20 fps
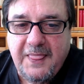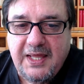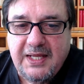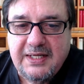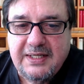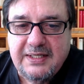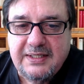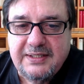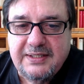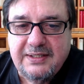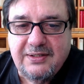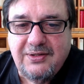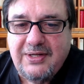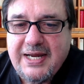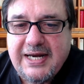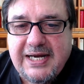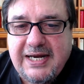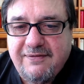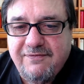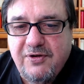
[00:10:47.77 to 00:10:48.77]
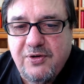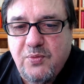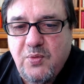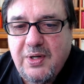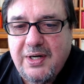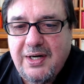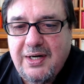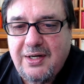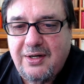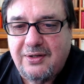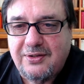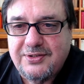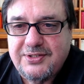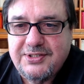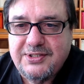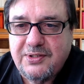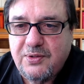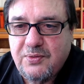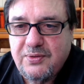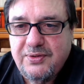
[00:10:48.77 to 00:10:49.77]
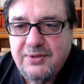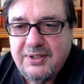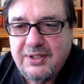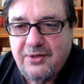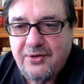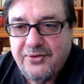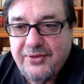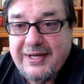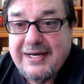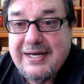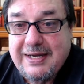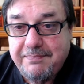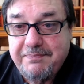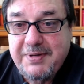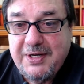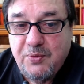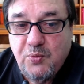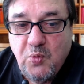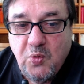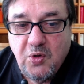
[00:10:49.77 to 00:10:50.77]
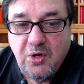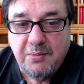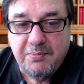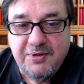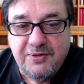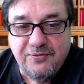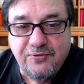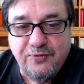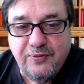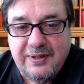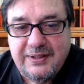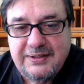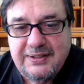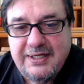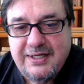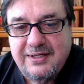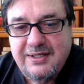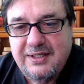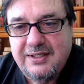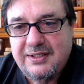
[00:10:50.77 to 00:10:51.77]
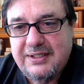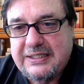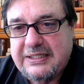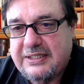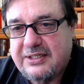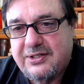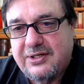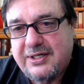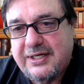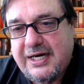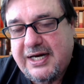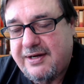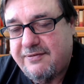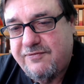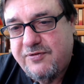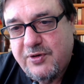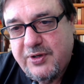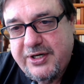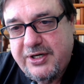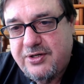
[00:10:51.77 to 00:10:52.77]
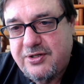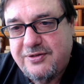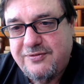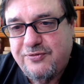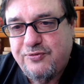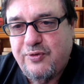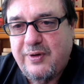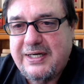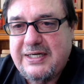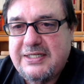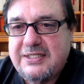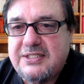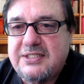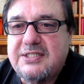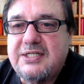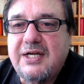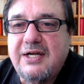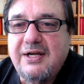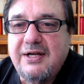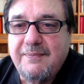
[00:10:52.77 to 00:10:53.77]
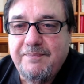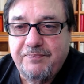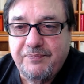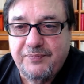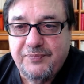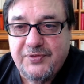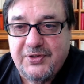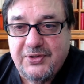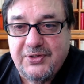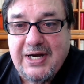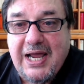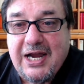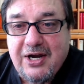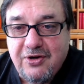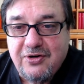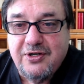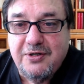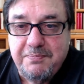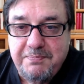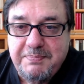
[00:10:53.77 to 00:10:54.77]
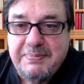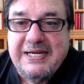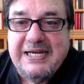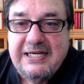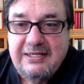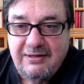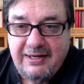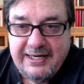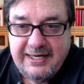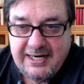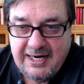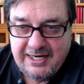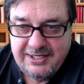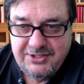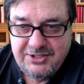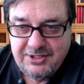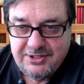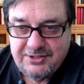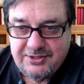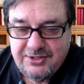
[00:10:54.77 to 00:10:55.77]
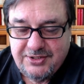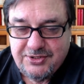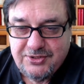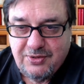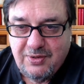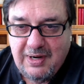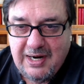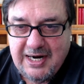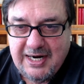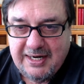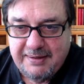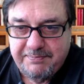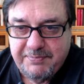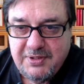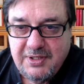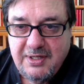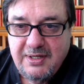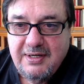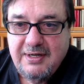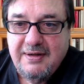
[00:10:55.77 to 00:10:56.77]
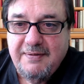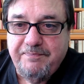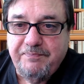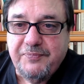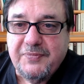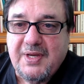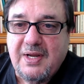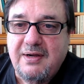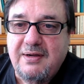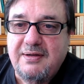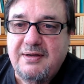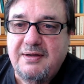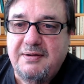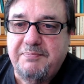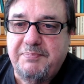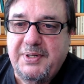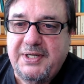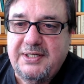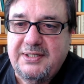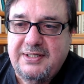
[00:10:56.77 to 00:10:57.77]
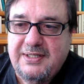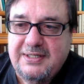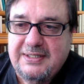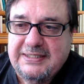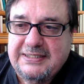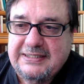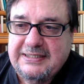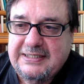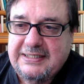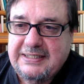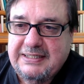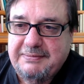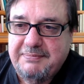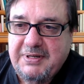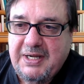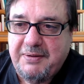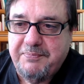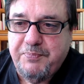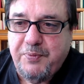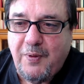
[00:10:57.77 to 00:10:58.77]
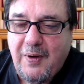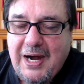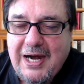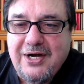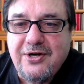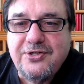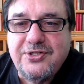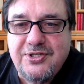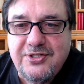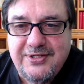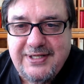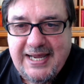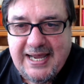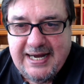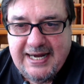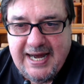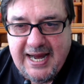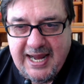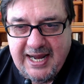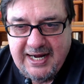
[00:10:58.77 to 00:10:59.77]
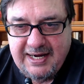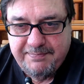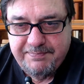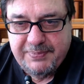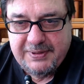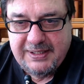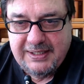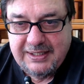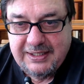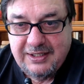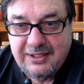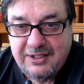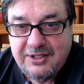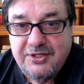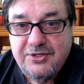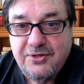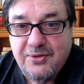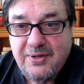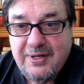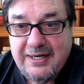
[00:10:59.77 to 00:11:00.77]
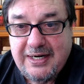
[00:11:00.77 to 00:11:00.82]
they're like everywhere else. They're, you know, they can be warm and friendly. You can have very good friends. They're not going to be like I just described. But prior to that happening, you're an